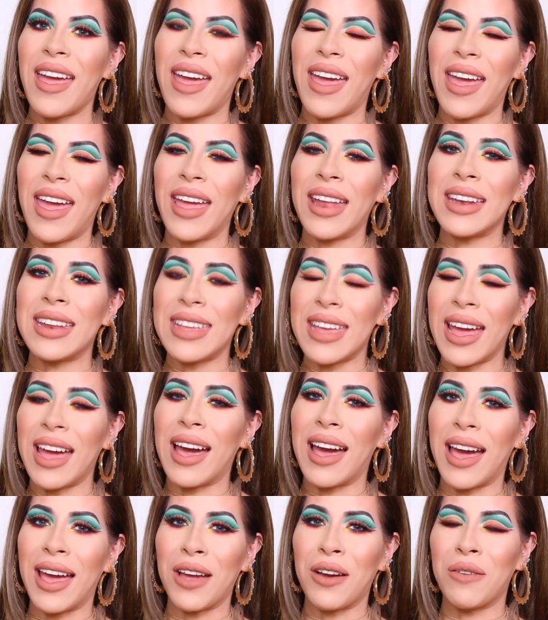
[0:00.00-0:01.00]
And
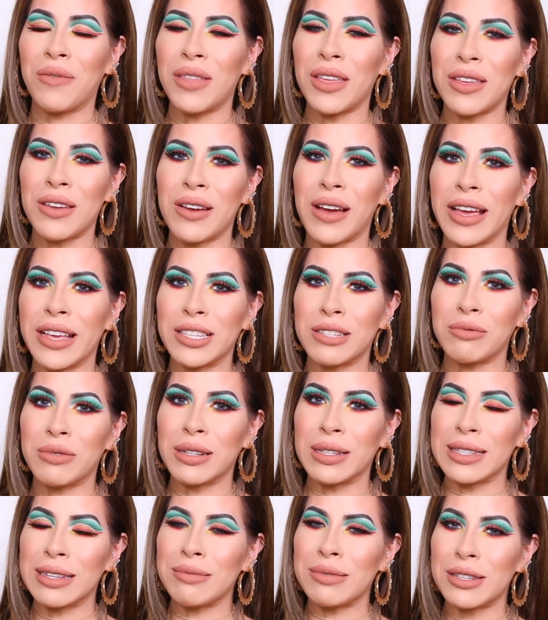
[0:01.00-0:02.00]
yeah, I hope that you guys
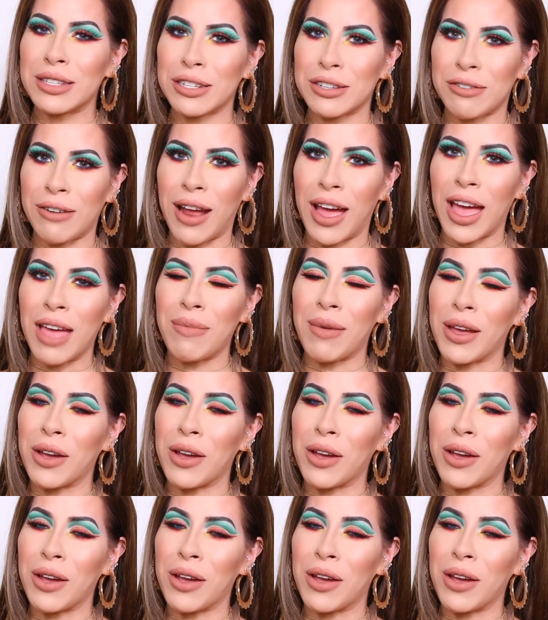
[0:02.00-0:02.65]
will subscribe.